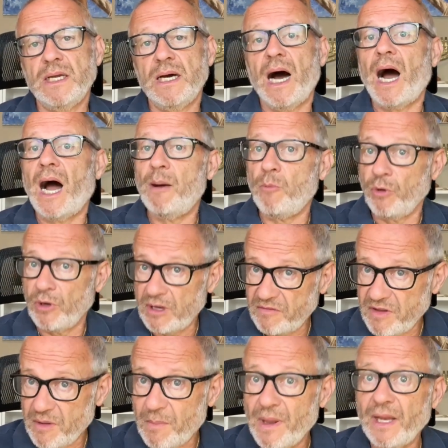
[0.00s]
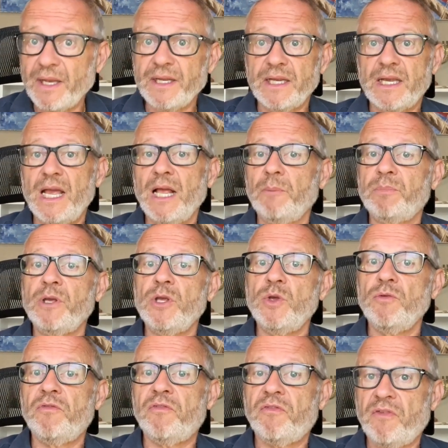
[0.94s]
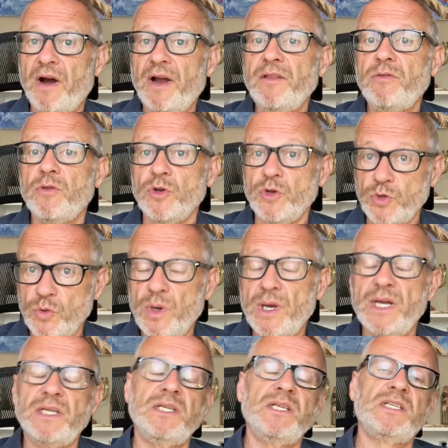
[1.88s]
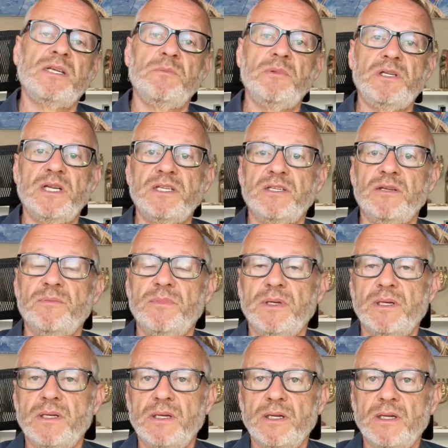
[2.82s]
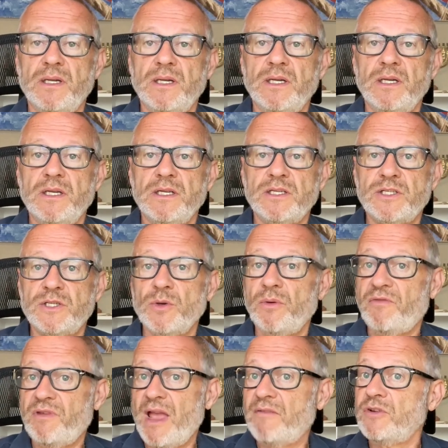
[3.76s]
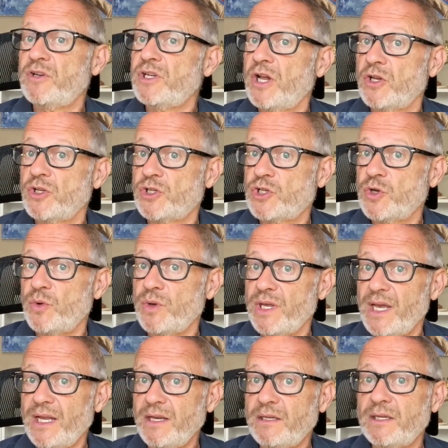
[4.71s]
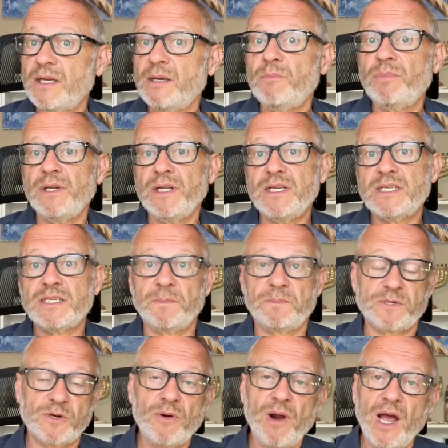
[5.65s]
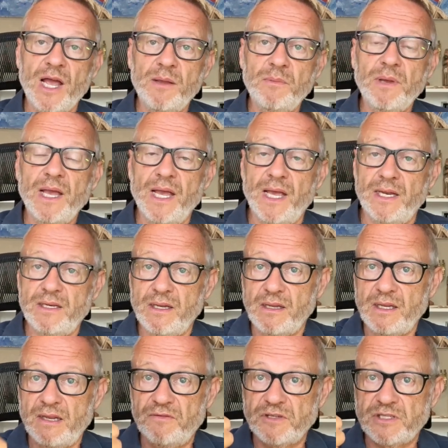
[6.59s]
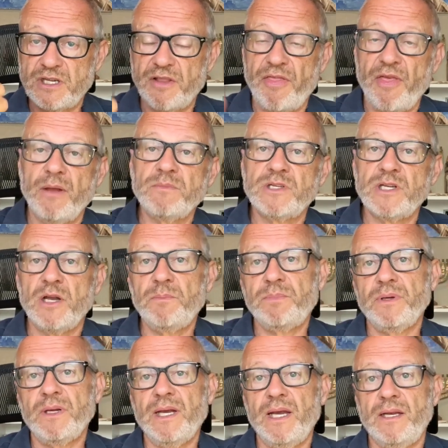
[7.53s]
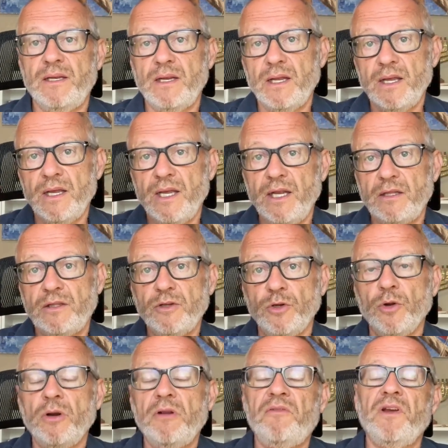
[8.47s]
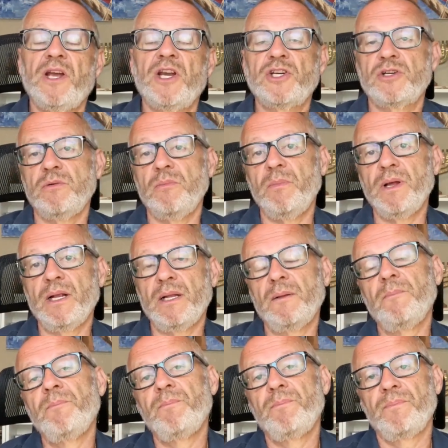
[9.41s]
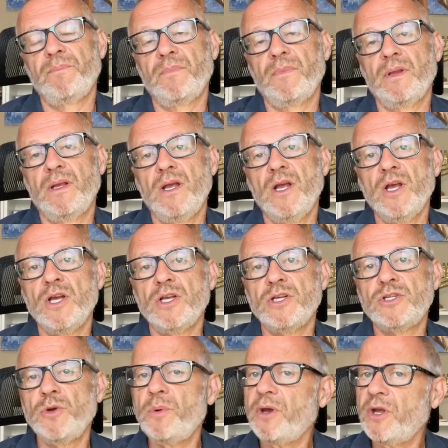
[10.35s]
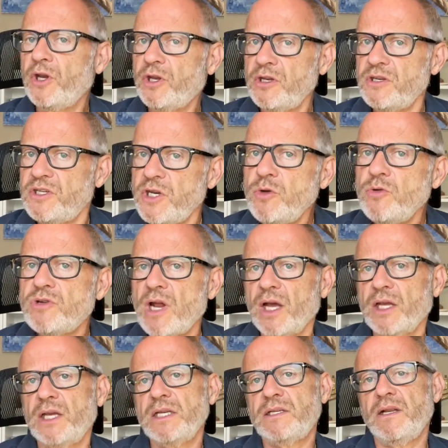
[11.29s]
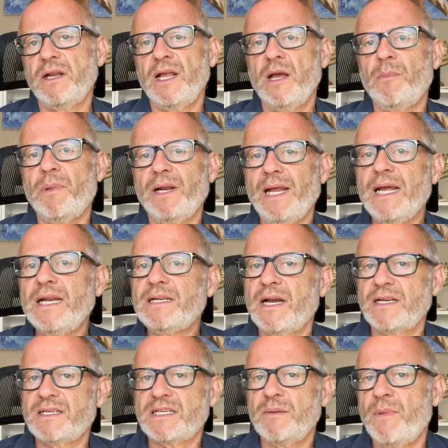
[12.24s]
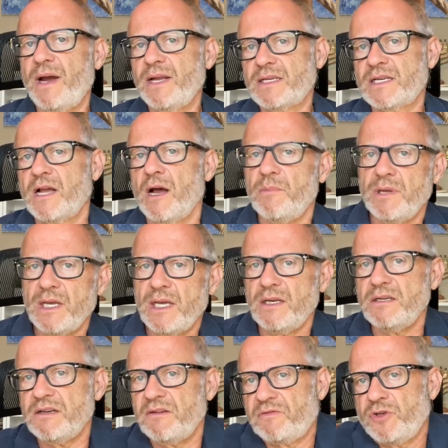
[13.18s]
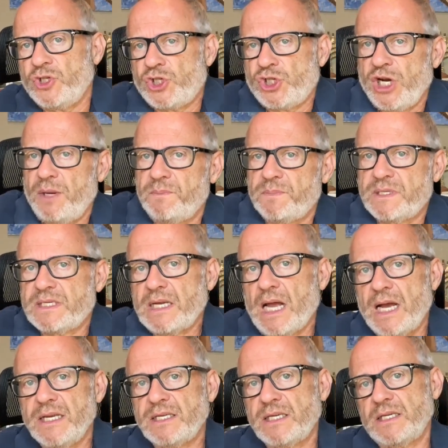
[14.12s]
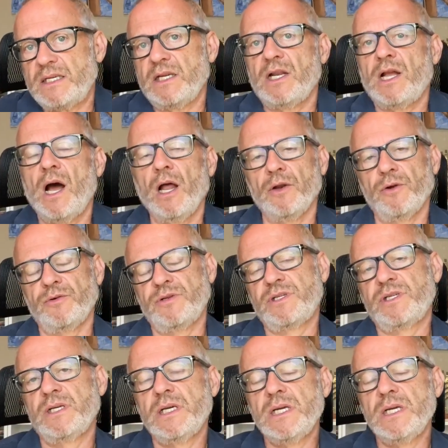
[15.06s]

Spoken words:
I'm Olivier Melnick, helping you fight the new anti-Semitism. So if you haven't done so yet, please subscribe and give us a thumbs up and hit the notification bell. So we're going to continue talking today about anti-Semites coming in different shapes, sizes, and colors.